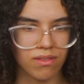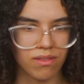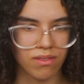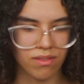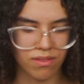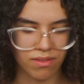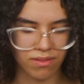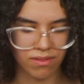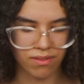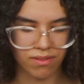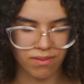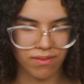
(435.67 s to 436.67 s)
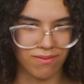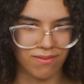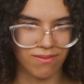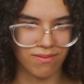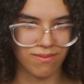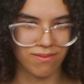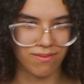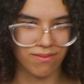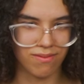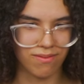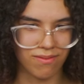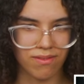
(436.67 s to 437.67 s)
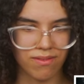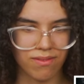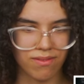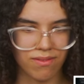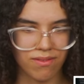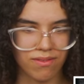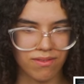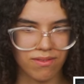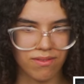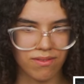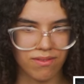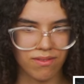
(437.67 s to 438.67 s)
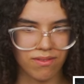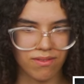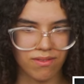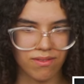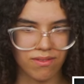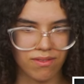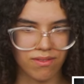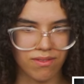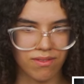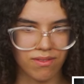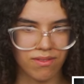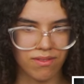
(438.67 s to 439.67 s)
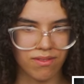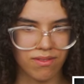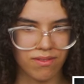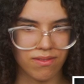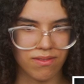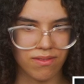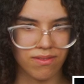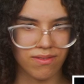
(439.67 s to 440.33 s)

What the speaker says: The person shown says nothing.